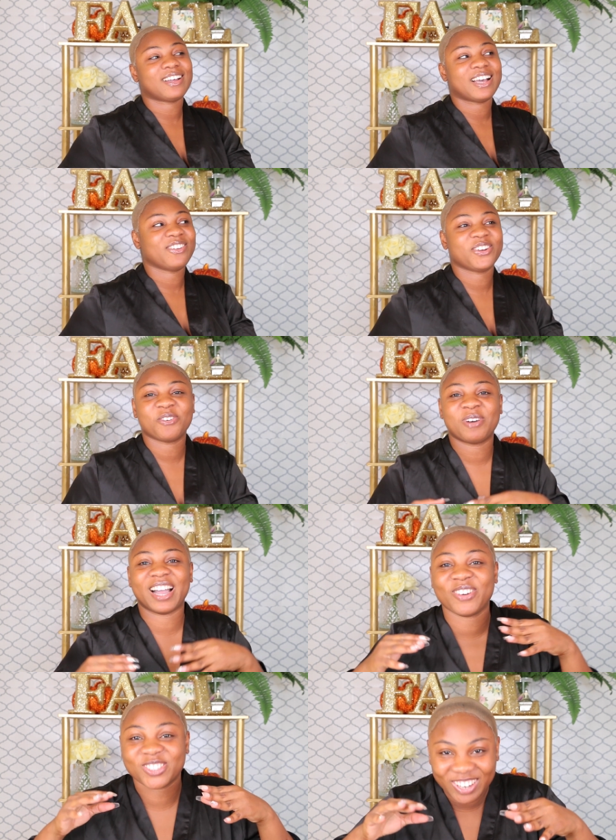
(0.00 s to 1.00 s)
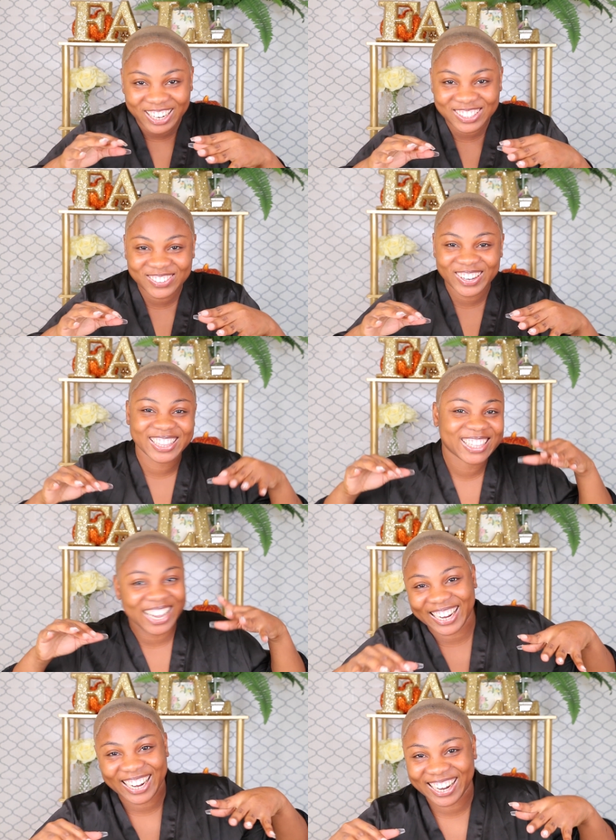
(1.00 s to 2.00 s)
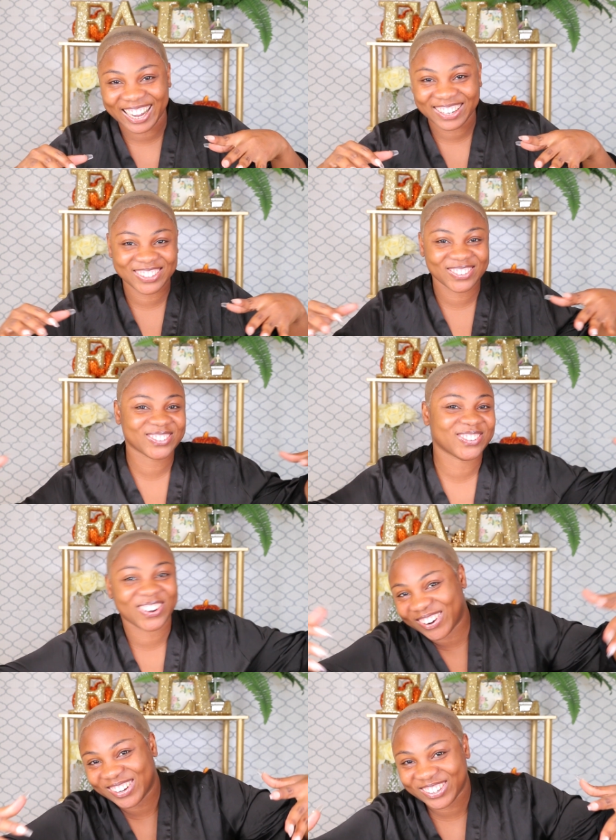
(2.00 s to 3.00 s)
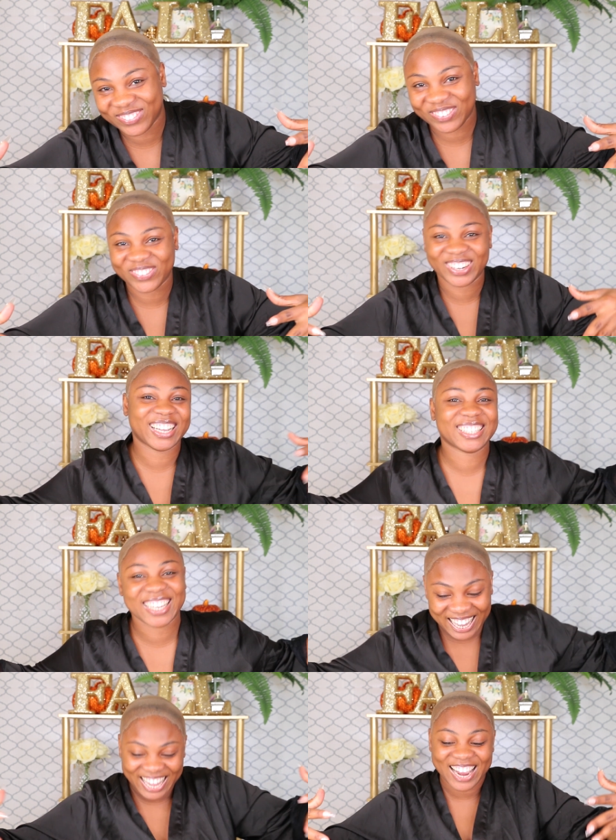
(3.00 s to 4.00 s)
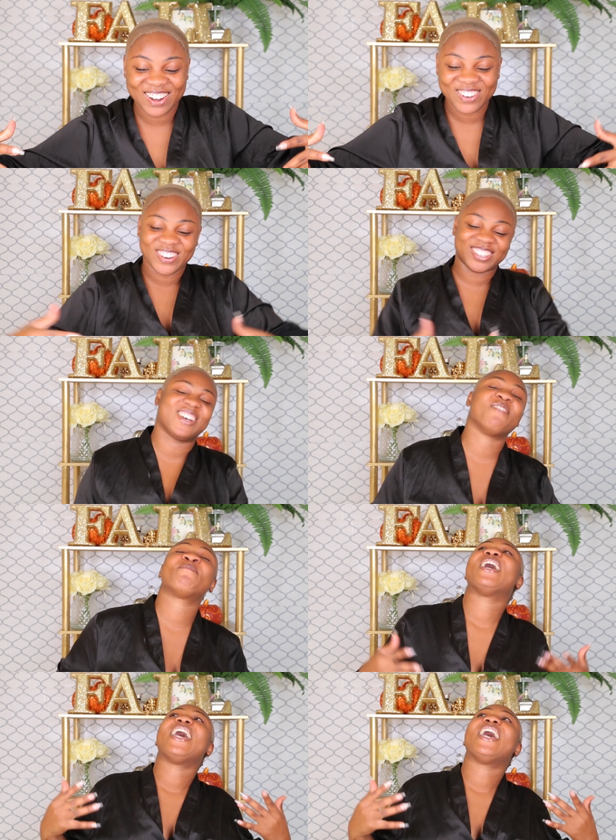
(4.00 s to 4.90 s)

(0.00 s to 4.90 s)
I don't know why I was trying to enter here. I just want to hug people, like say hello, what's up?